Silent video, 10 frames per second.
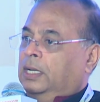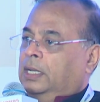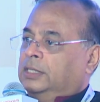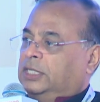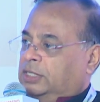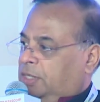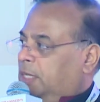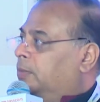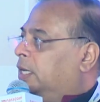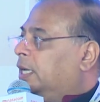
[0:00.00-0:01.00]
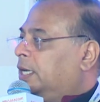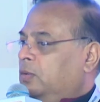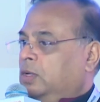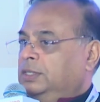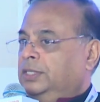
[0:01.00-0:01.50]
sustainable
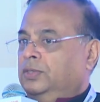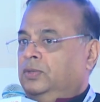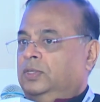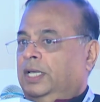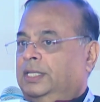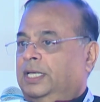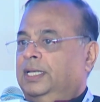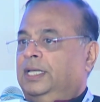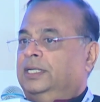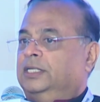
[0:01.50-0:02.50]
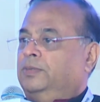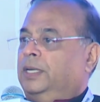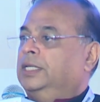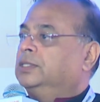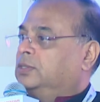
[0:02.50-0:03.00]
technology, they think that this
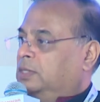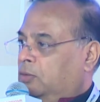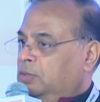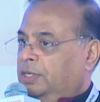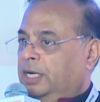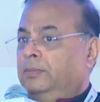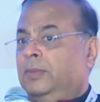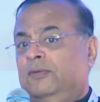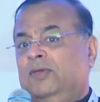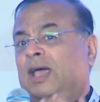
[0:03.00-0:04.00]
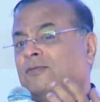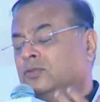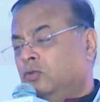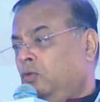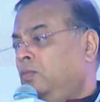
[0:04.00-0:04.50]
money is down the drain, but we have
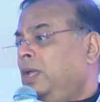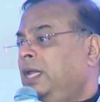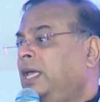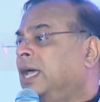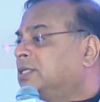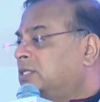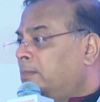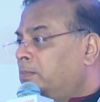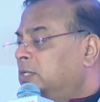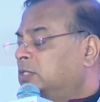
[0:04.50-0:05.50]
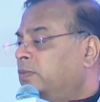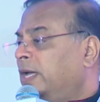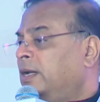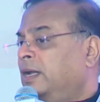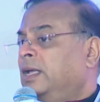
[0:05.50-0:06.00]
so many examples
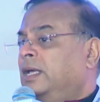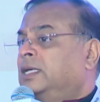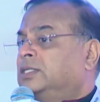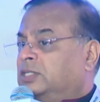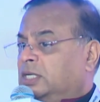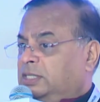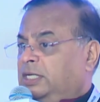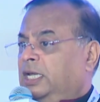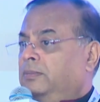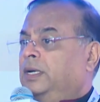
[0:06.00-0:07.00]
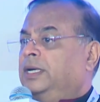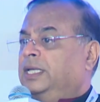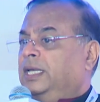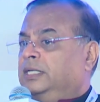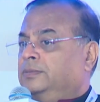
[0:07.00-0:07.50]
where
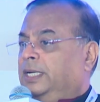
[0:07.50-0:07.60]
sustainability has been